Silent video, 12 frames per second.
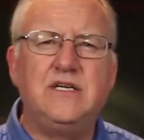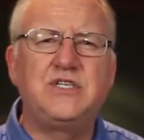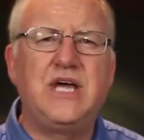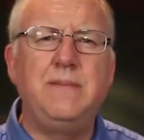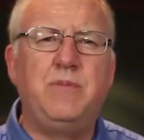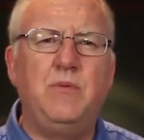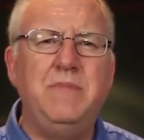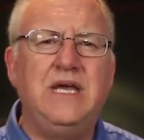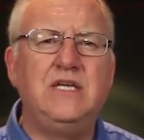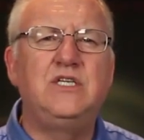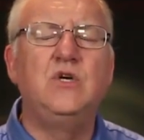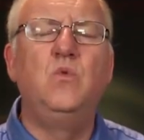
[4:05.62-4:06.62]
disciple
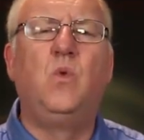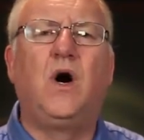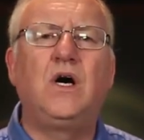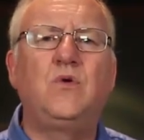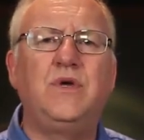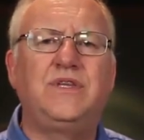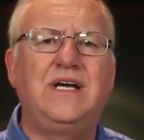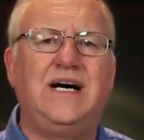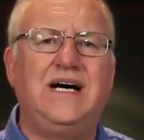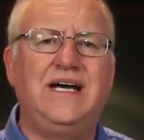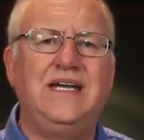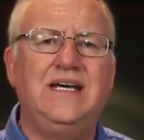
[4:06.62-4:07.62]
men to walk with
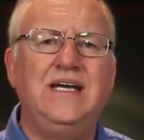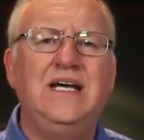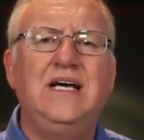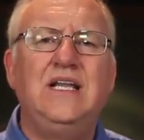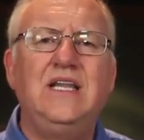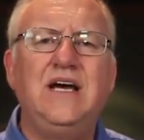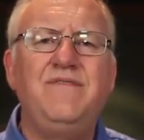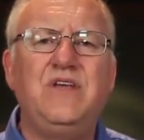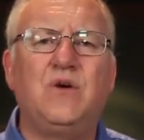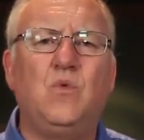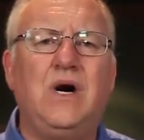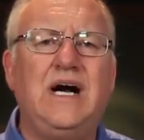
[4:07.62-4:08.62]
God, love
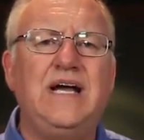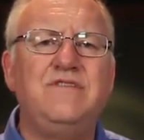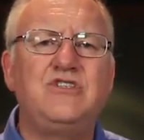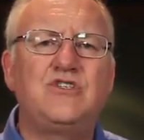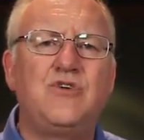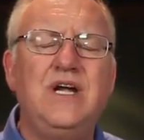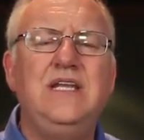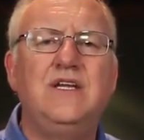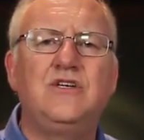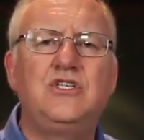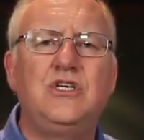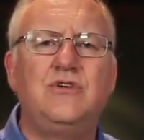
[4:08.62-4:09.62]
their wives, train
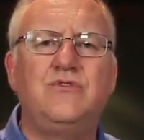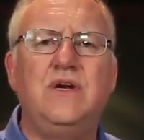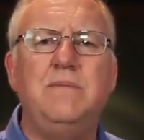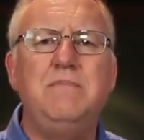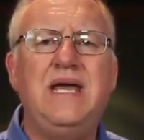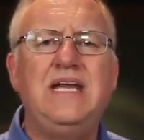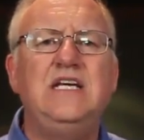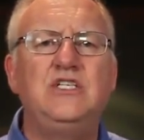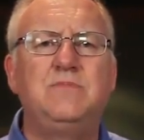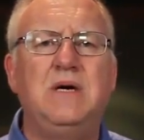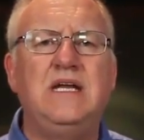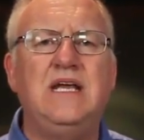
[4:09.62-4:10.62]
their children,
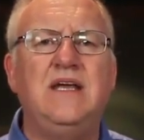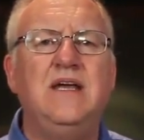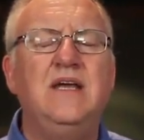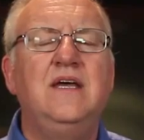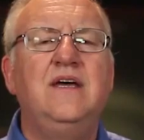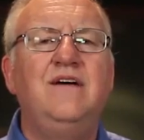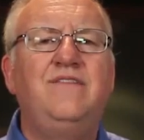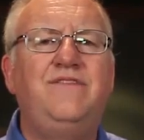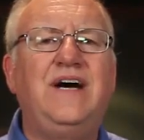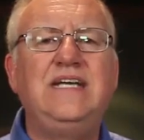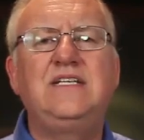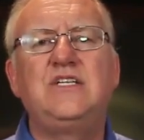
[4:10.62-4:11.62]
manage money,
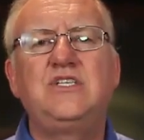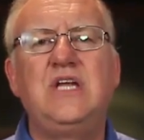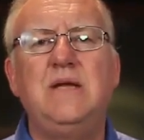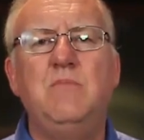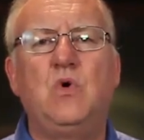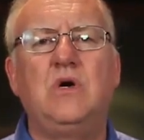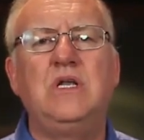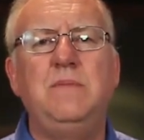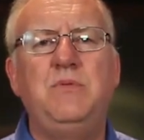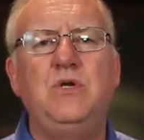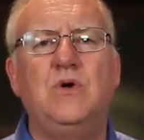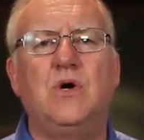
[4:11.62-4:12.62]
fight to stay morally
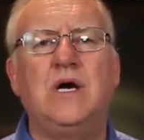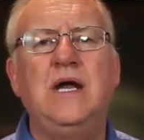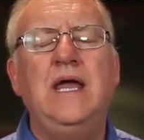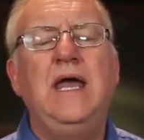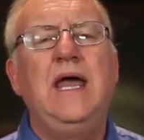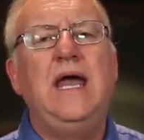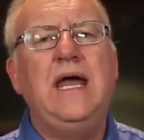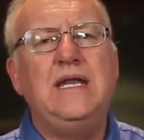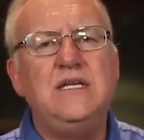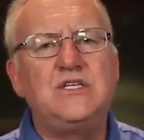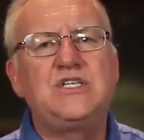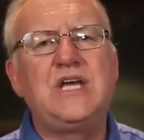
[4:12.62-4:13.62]
pure,
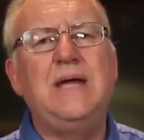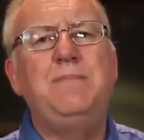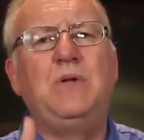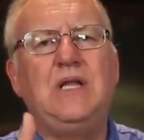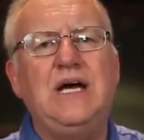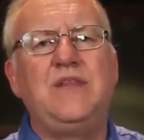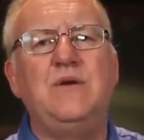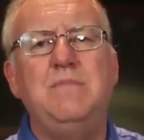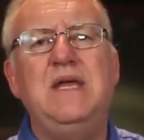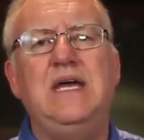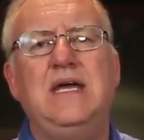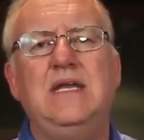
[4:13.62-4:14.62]
and disciple other
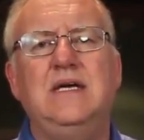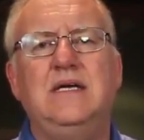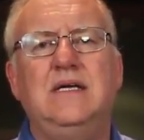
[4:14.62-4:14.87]
men,